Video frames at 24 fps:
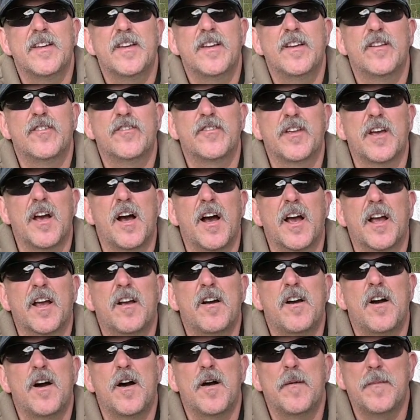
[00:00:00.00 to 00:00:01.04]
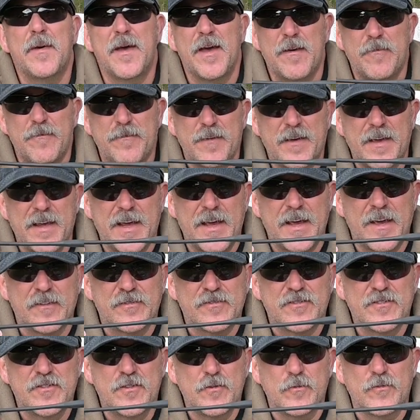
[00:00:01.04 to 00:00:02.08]
is the ICOM F A
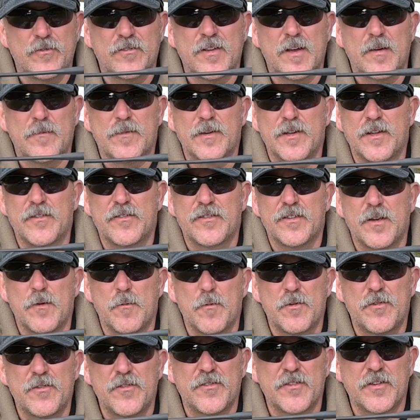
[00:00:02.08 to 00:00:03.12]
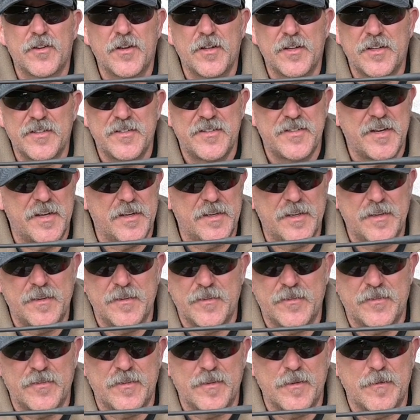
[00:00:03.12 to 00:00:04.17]
S two seventy C, which is a good antenna.
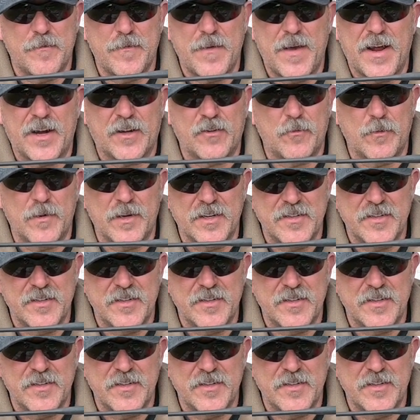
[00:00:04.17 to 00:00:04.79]
This is the factory